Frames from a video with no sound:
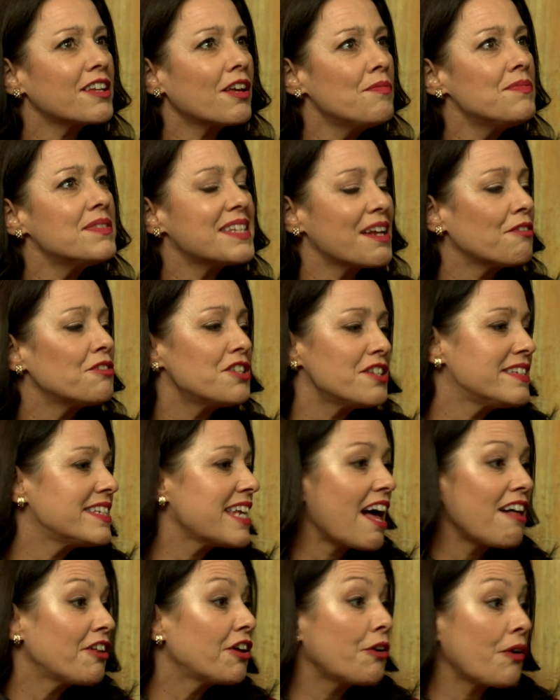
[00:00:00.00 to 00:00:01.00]
comes down to
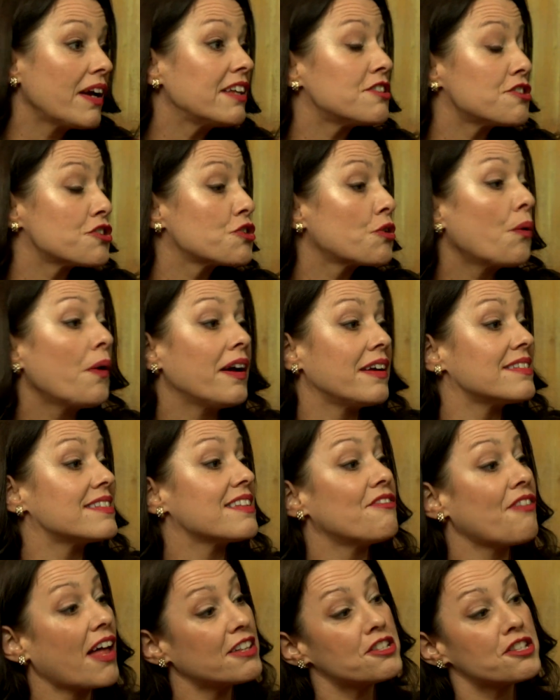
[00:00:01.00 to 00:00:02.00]
telling great stories,
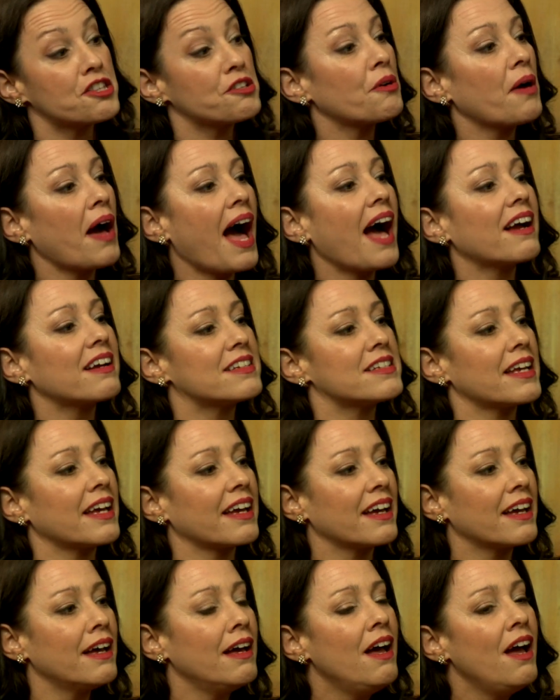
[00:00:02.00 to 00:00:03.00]
and that's through
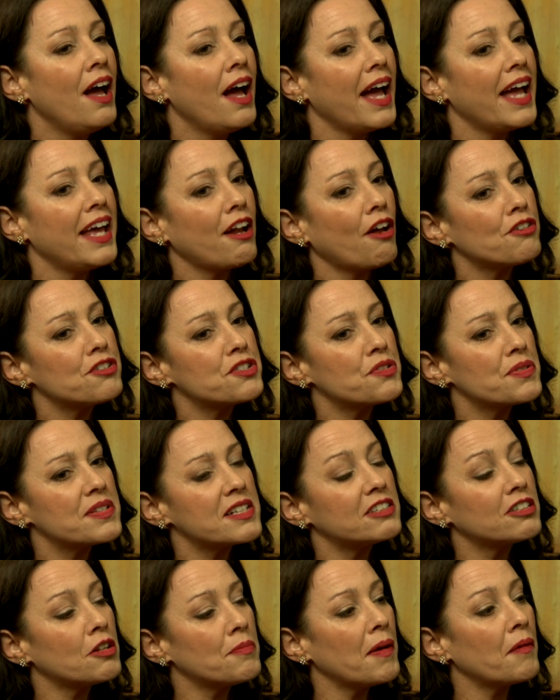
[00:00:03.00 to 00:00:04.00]
acting. It also is a
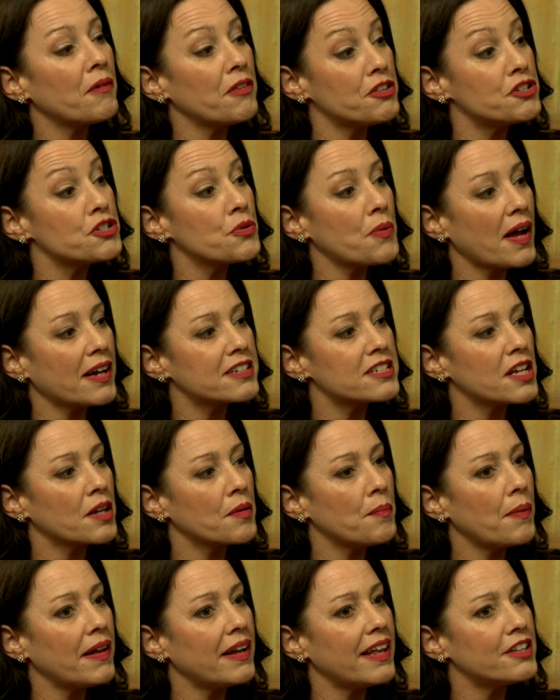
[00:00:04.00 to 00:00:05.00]
little bit with directing,
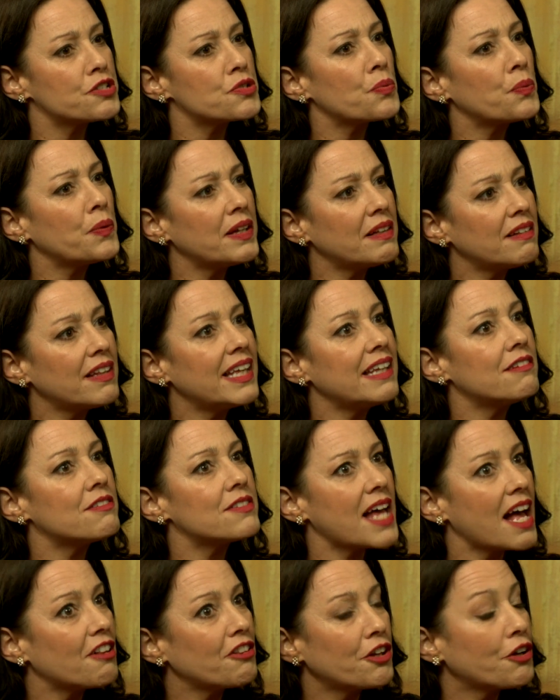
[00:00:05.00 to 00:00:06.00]
but it's really
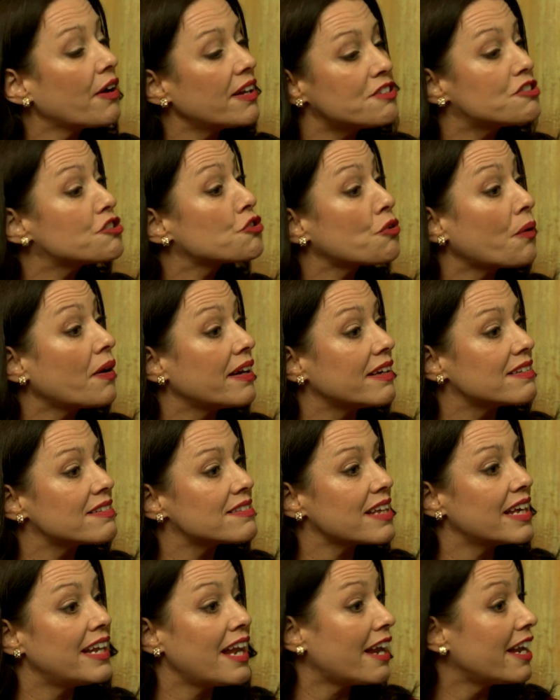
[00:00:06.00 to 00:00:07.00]
telling great stories
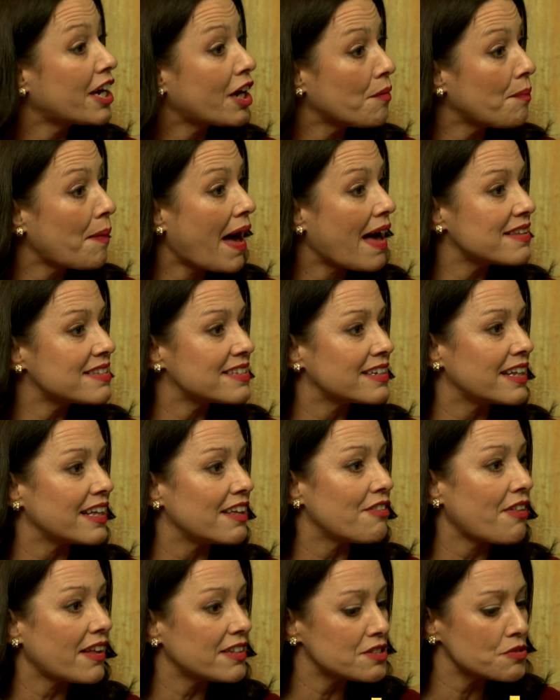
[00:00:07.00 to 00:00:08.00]
in any capacity.
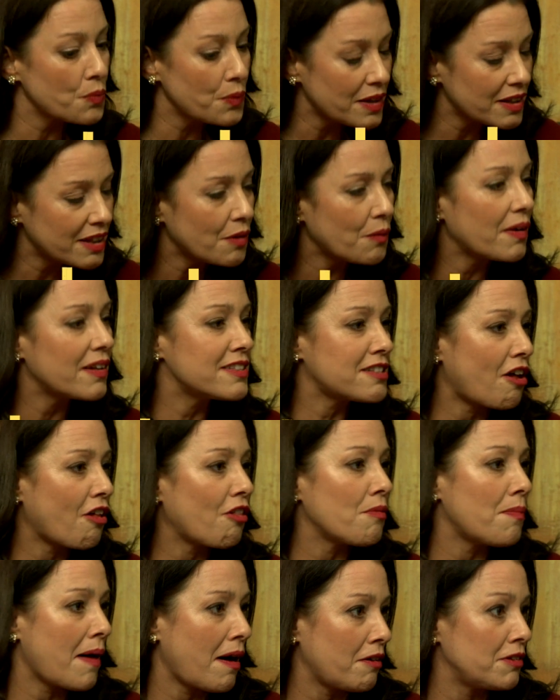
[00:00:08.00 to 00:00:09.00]
That's really what it's all
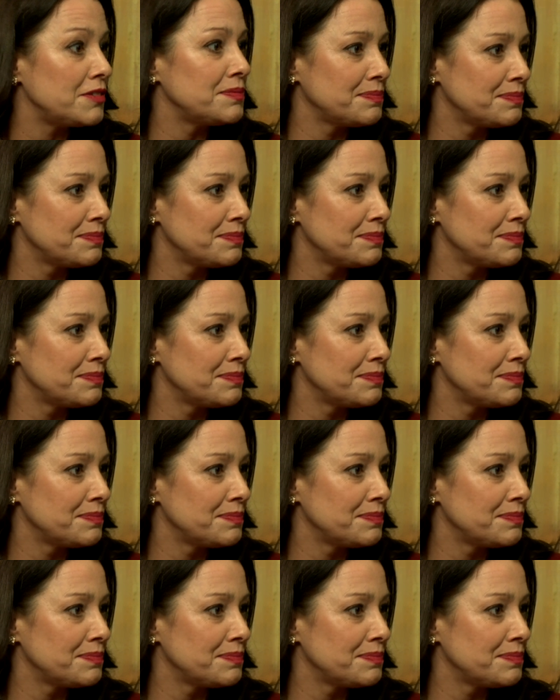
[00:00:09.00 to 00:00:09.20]
about.